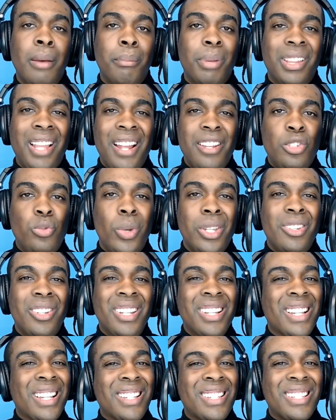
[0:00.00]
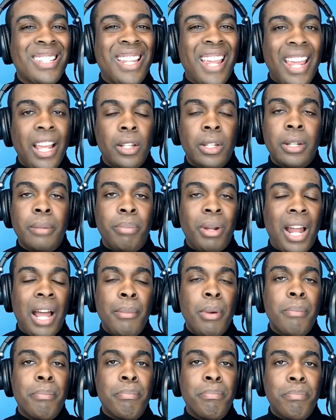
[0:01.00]
But that's why you can scale it. But
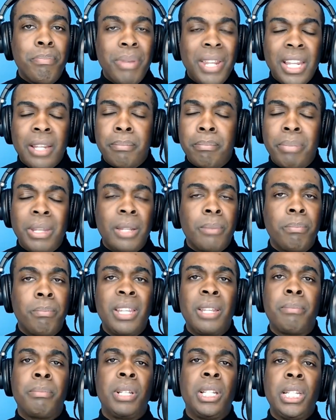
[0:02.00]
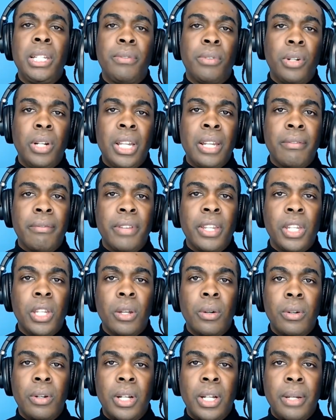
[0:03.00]
I'm a big believer in
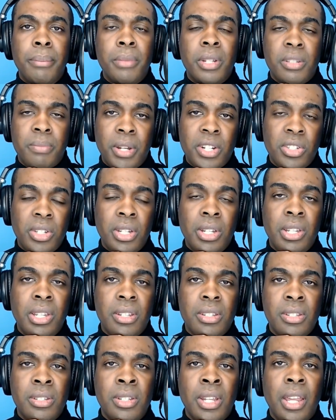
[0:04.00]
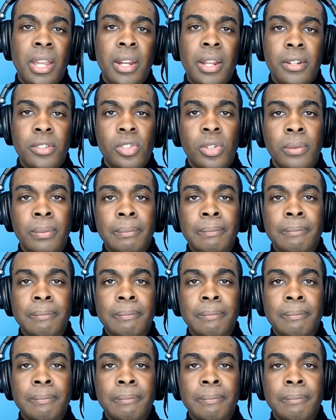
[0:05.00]
video, especially in this day and age.